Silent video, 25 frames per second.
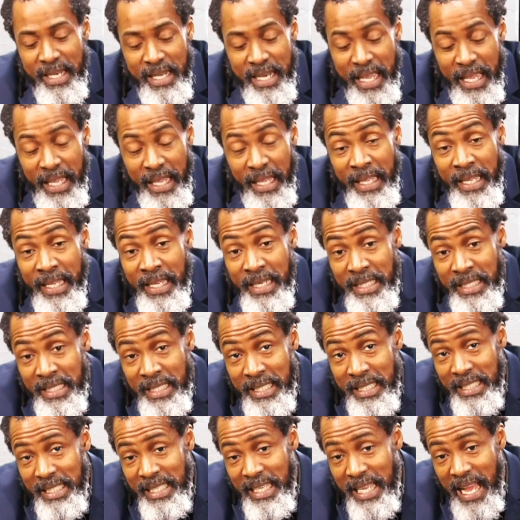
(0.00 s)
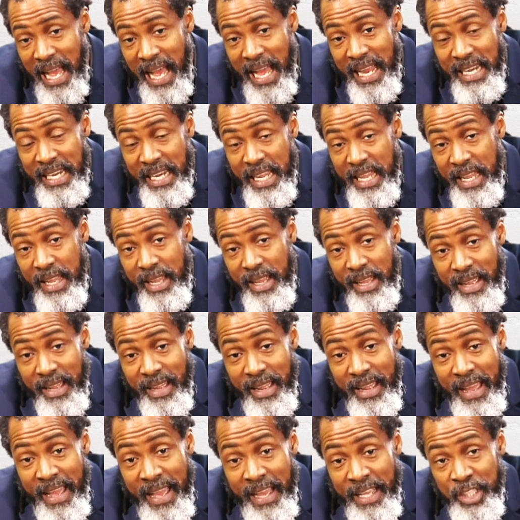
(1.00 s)
They eat and they
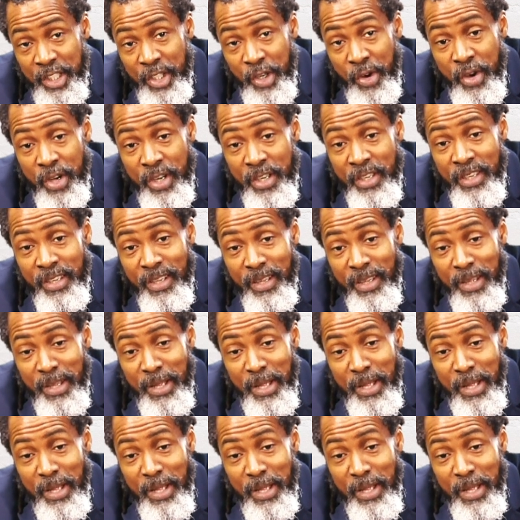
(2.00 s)
excrete.